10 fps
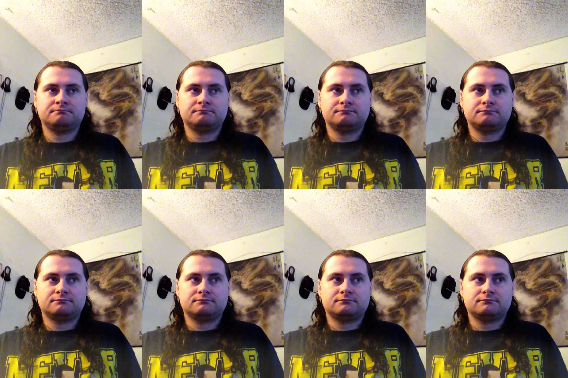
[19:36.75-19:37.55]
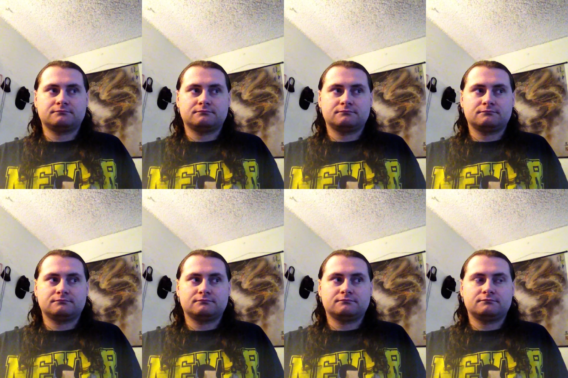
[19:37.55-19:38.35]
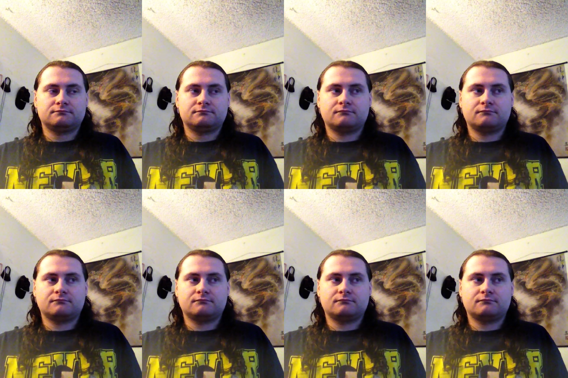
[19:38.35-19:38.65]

No one is speaking in this clip.